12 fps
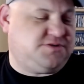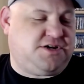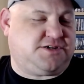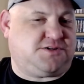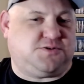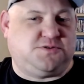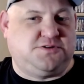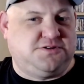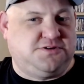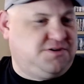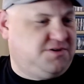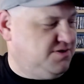Actually,
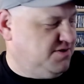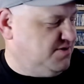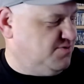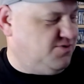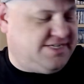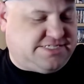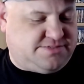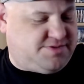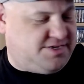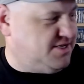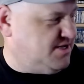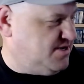wasted
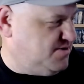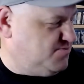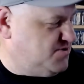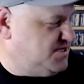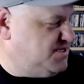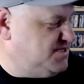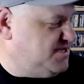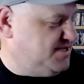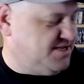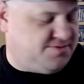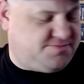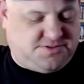my time watching that
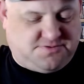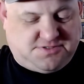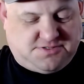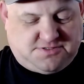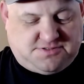damn movie.